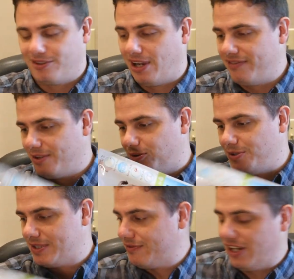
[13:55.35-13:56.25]
So I have the,
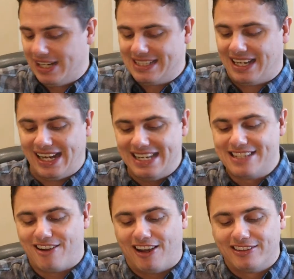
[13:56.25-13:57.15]
this very tiny
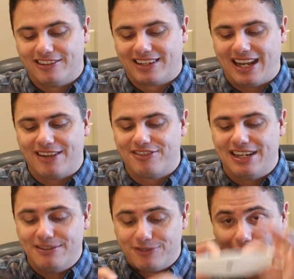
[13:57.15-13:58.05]
toddler
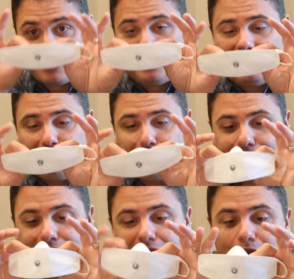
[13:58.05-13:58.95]
KF94 oh,
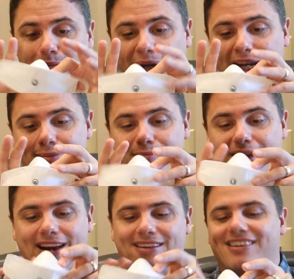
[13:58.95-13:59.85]
you got a little baby
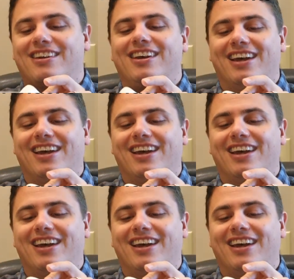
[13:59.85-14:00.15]
mask.